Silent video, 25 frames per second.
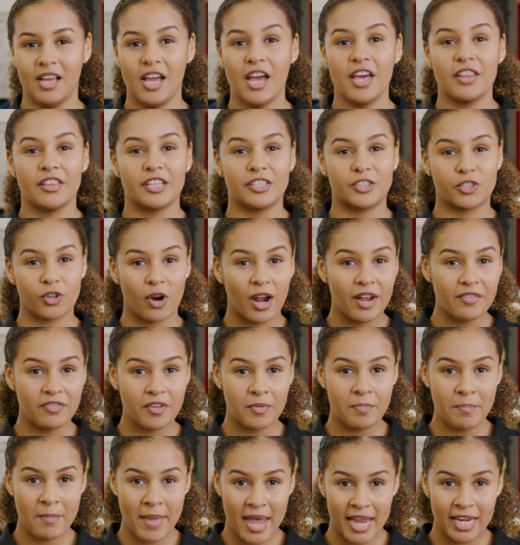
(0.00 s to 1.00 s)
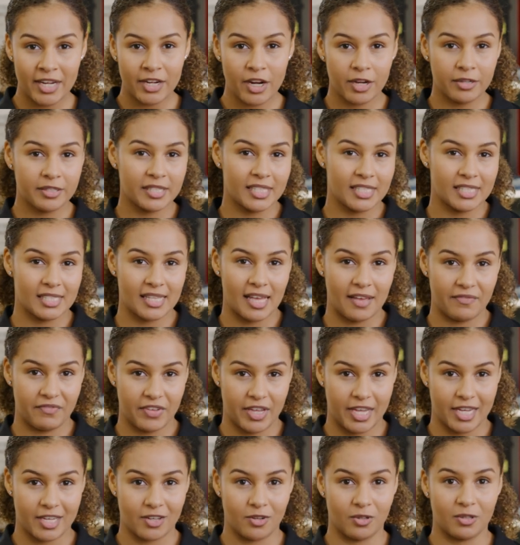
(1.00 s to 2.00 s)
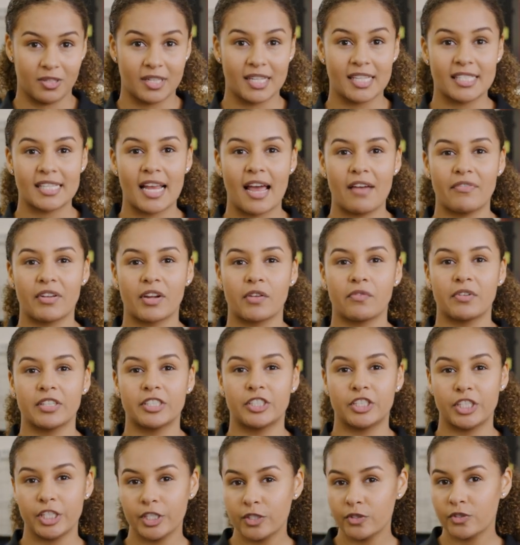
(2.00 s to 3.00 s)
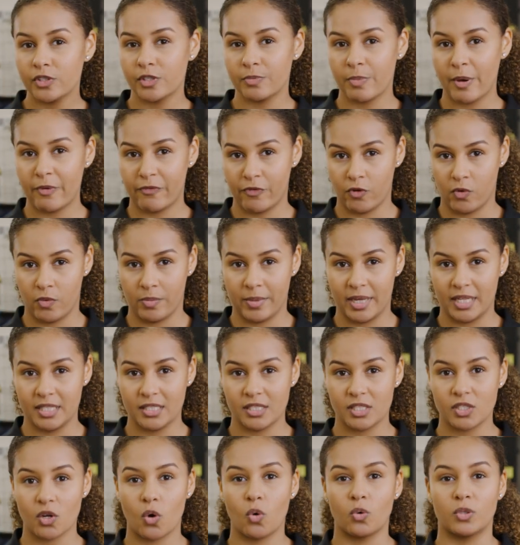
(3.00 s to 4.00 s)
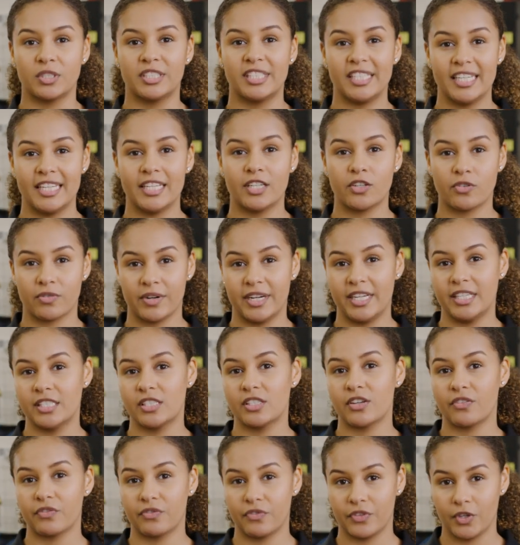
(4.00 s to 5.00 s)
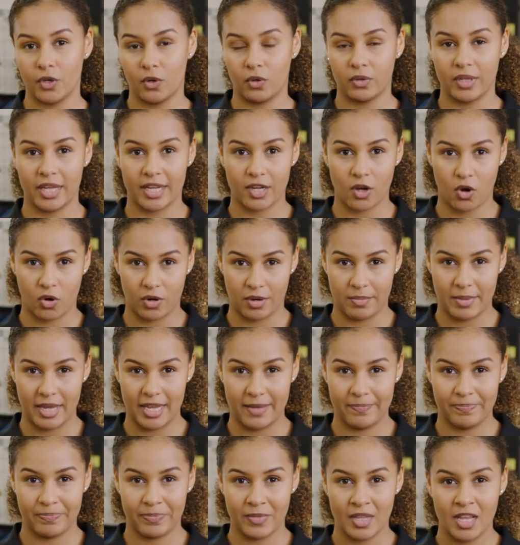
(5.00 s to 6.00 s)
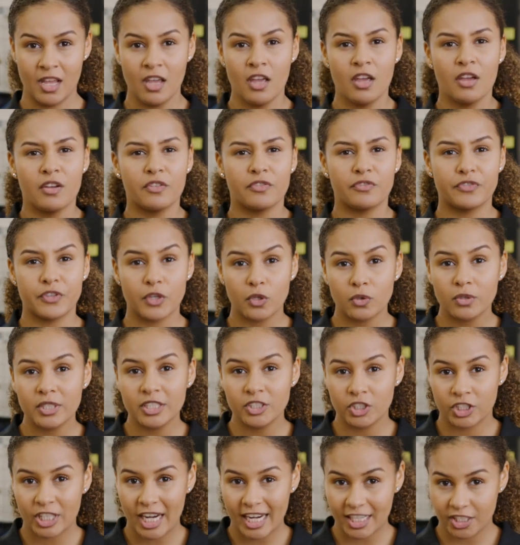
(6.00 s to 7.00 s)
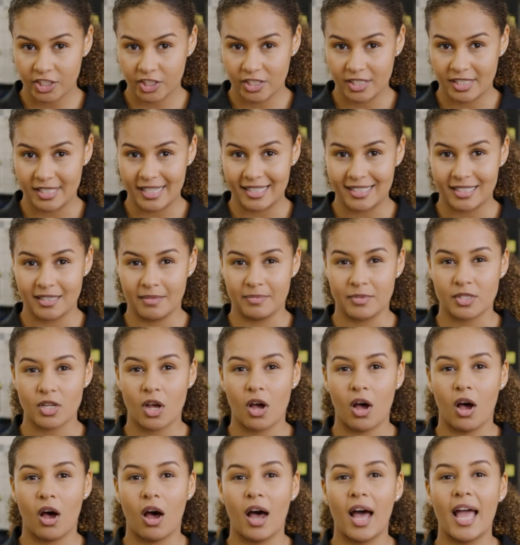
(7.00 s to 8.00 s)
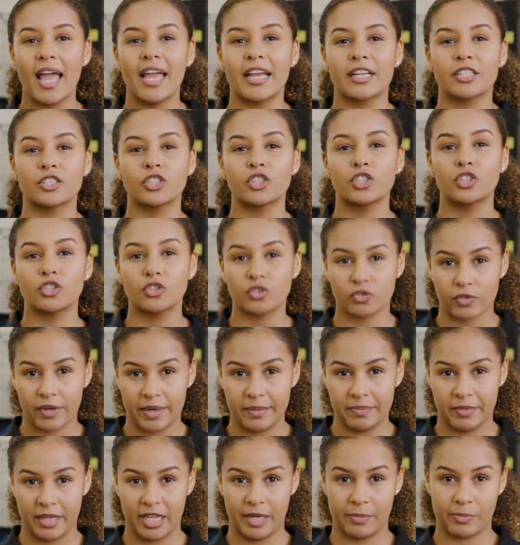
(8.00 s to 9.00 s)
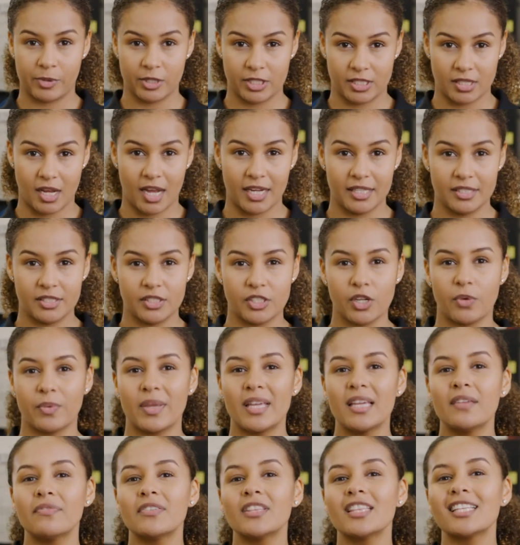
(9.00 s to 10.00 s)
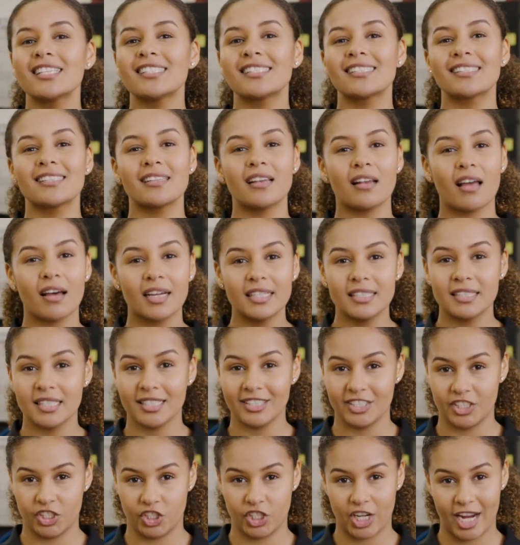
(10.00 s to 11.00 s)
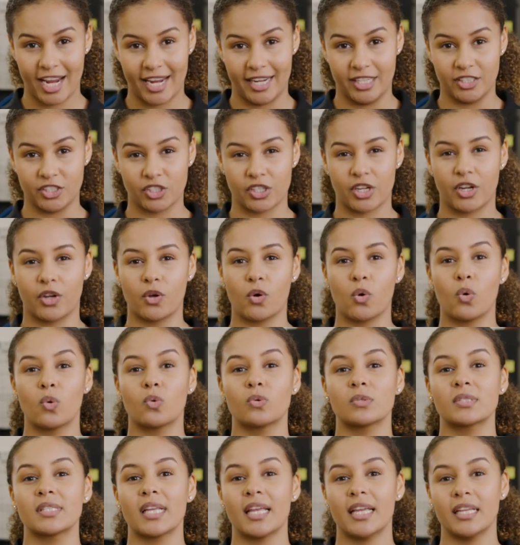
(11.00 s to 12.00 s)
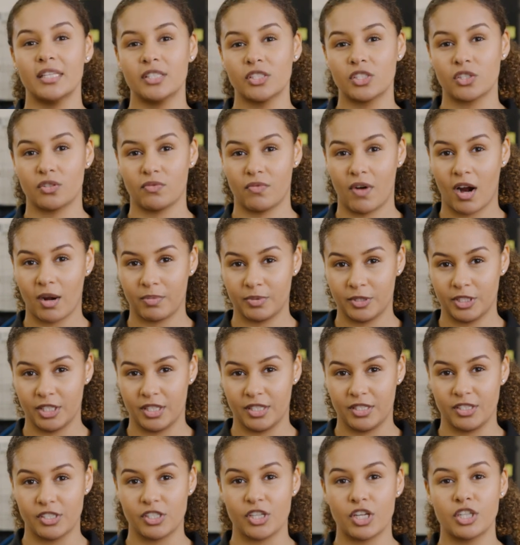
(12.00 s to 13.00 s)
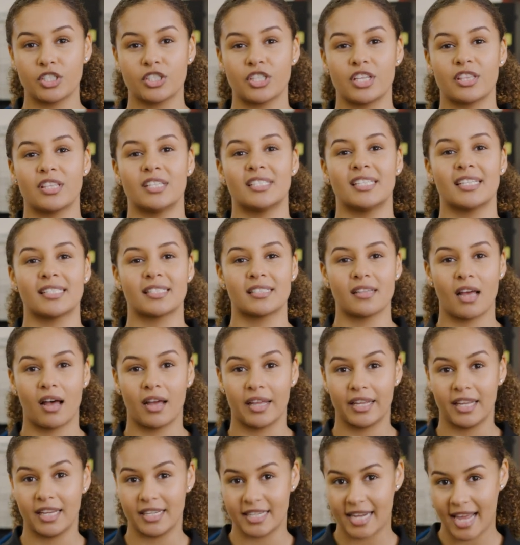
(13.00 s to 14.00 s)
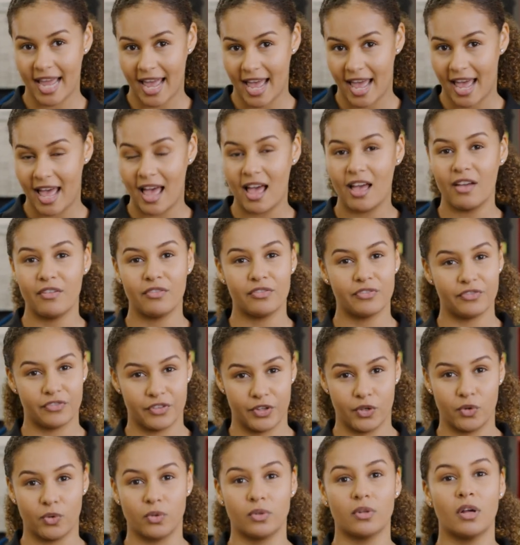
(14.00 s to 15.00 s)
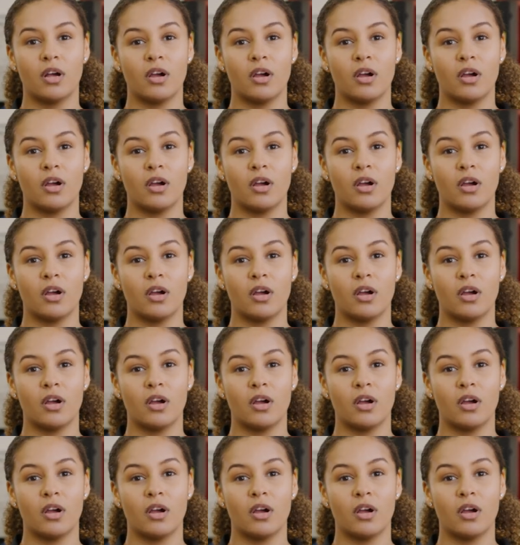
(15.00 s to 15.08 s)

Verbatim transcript: The driver may notice their vehicle as having reduced performance or decreased fuel economy. Fuel injection systems are extremely precise, so even the slightest change can cause interruptions to the desired air-fuel